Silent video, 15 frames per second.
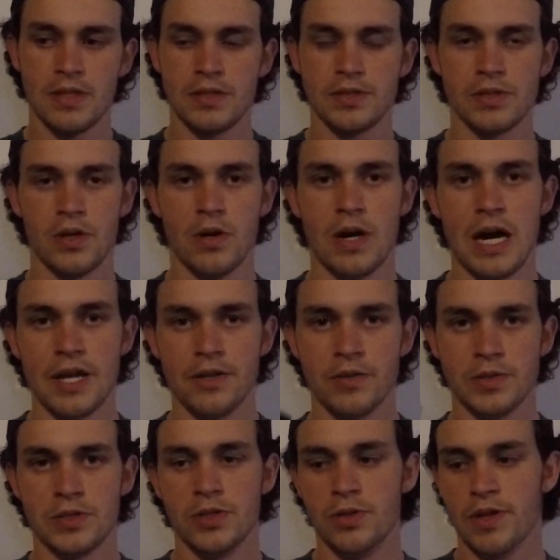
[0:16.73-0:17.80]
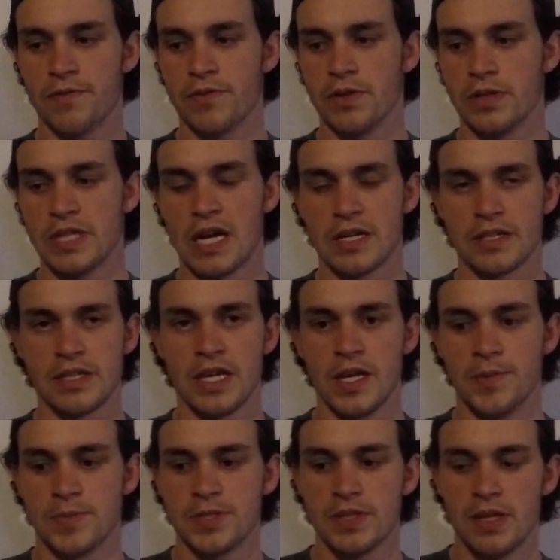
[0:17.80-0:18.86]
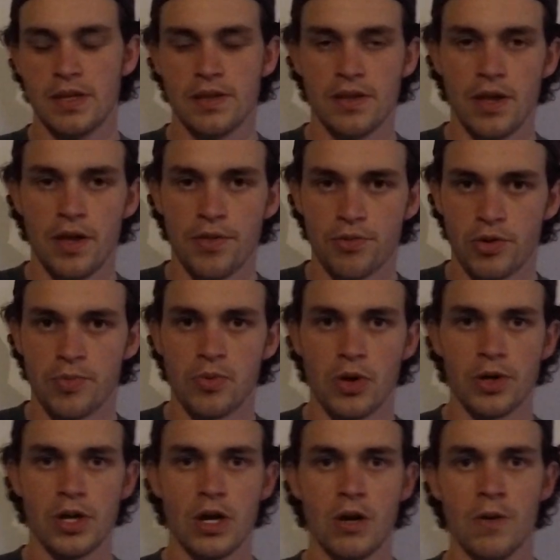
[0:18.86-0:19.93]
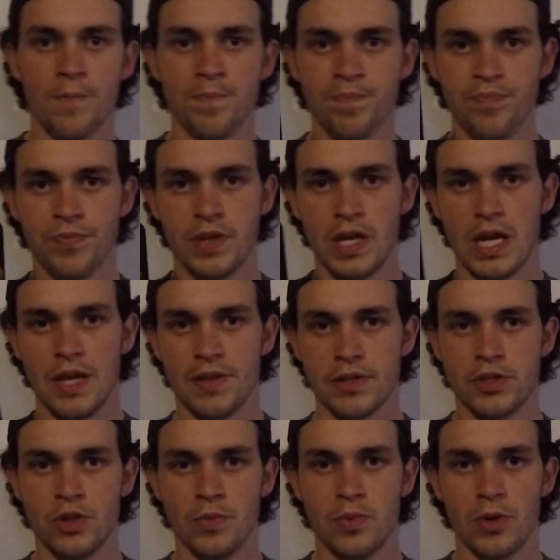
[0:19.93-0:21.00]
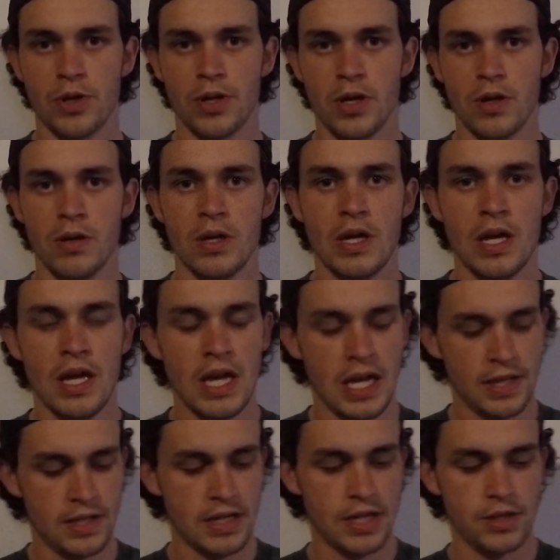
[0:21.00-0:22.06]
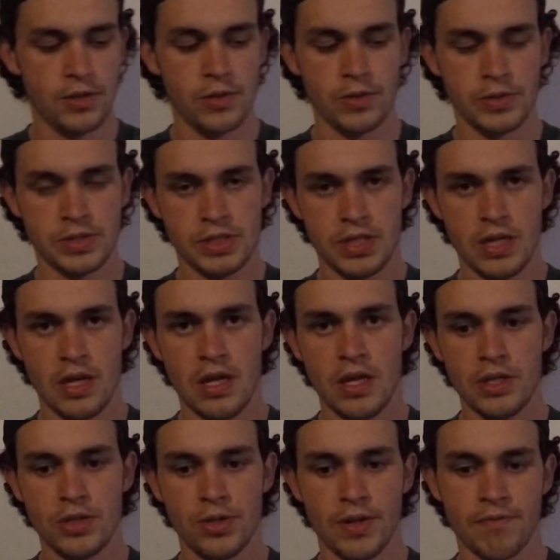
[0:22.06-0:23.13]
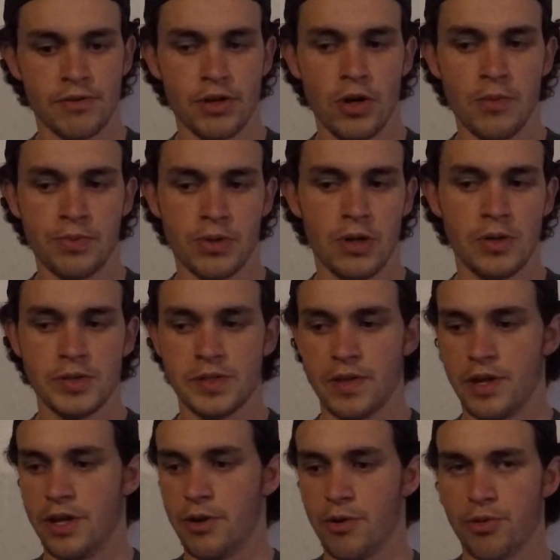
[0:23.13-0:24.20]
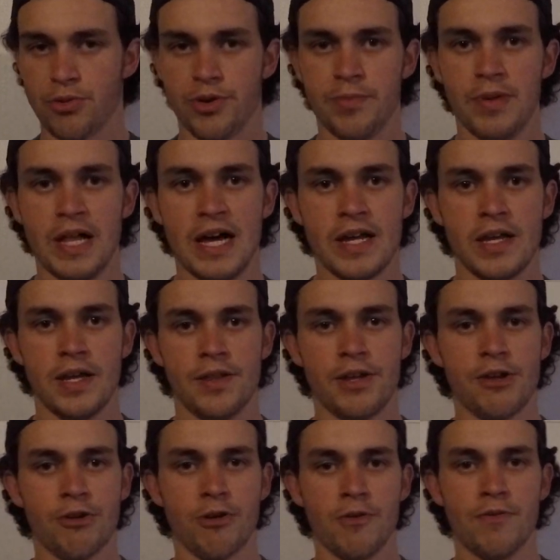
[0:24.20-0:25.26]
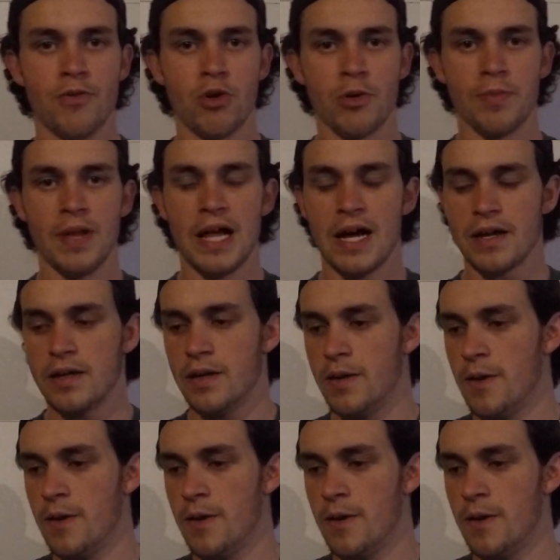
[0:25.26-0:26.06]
So I used two different TACTACAMs, the 3.0 and the 2.0, and then I used two different GoPros, the Hero 3 Black and the Hero 4 Black.